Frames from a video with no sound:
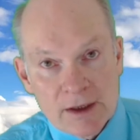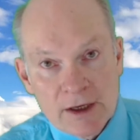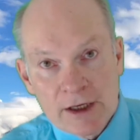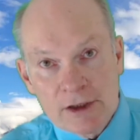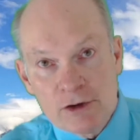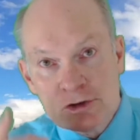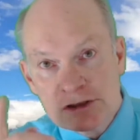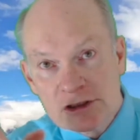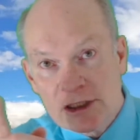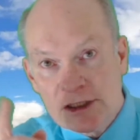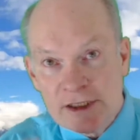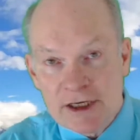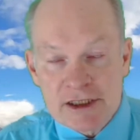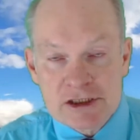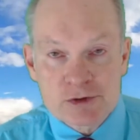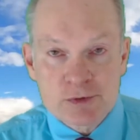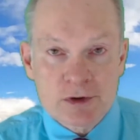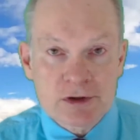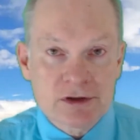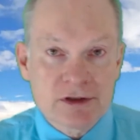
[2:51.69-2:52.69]
And you say
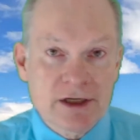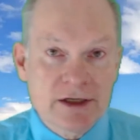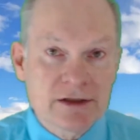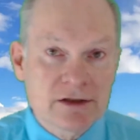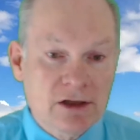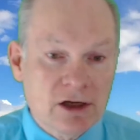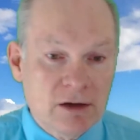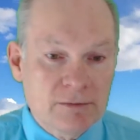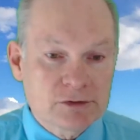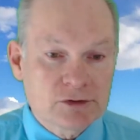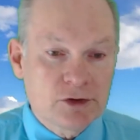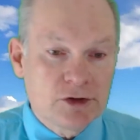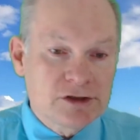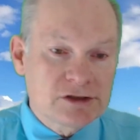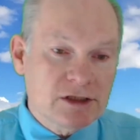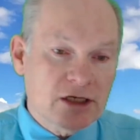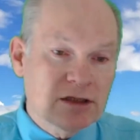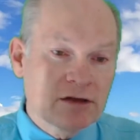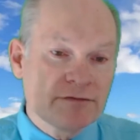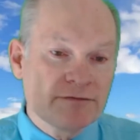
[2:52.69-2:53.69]
each one 10 times. So you
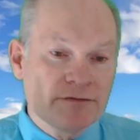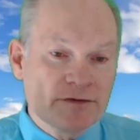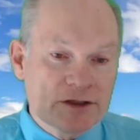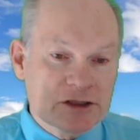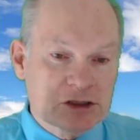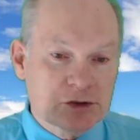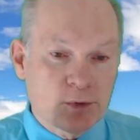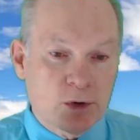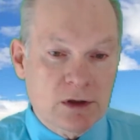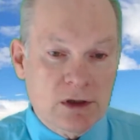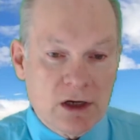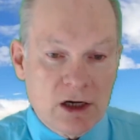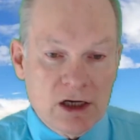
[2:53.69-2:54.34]
say the first one,